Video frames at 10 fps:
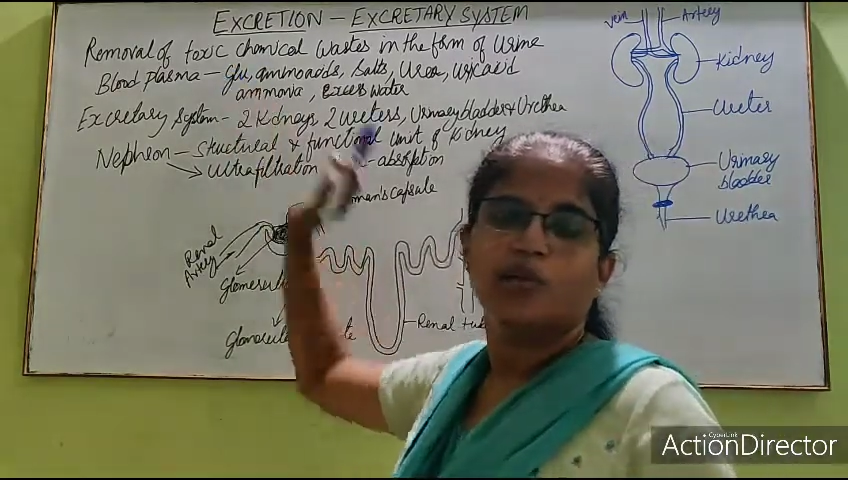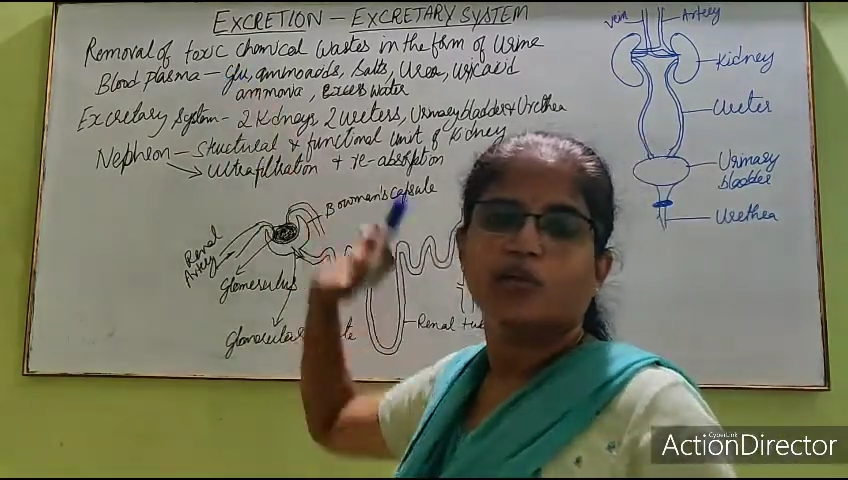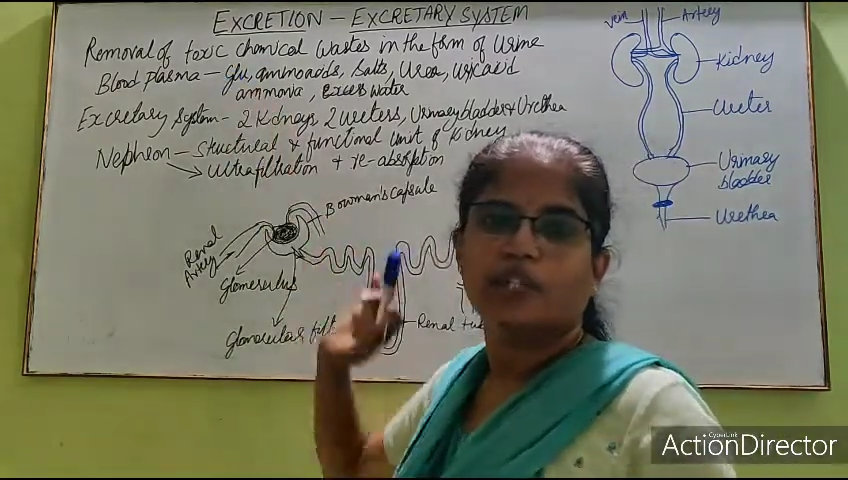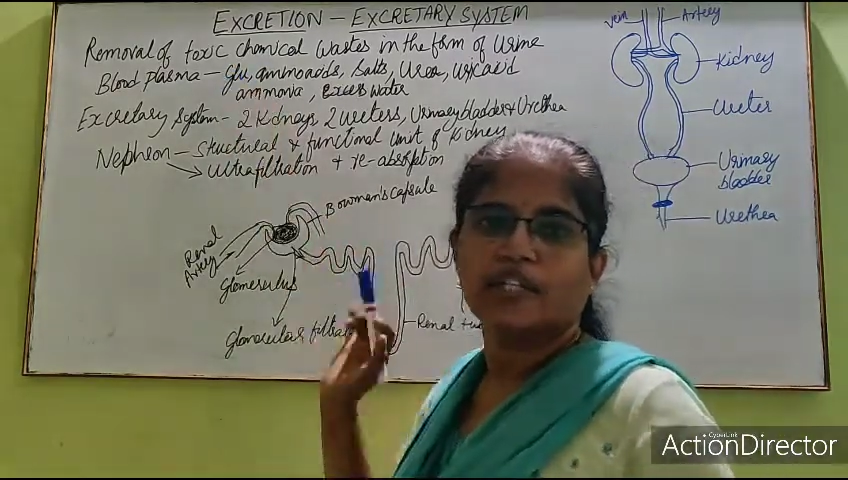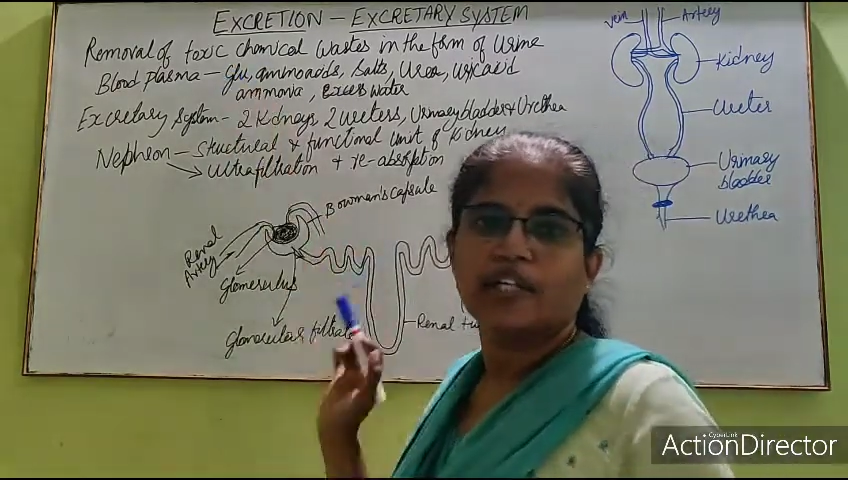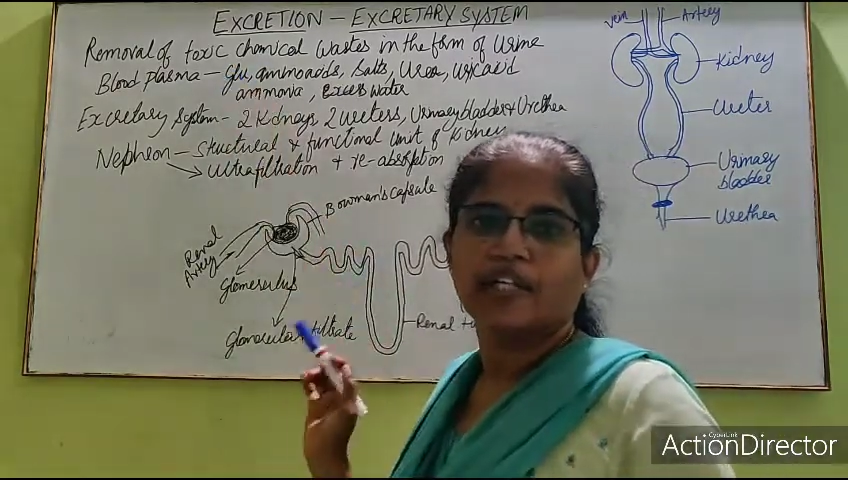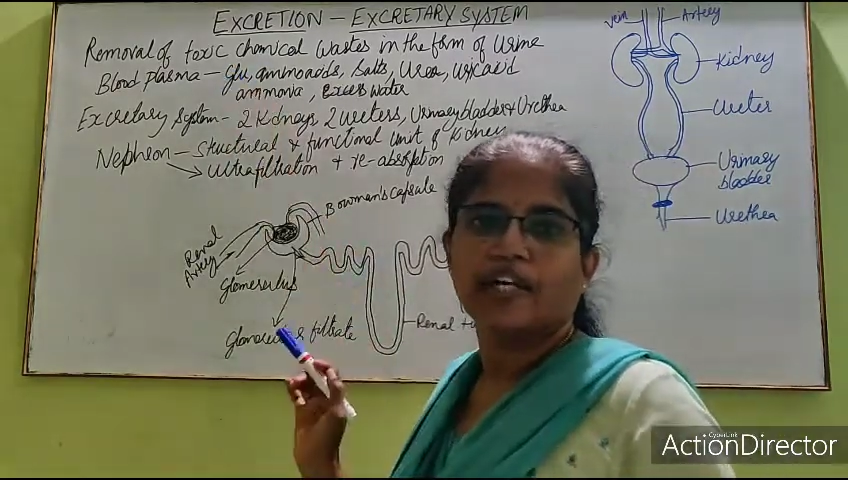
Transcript: we will get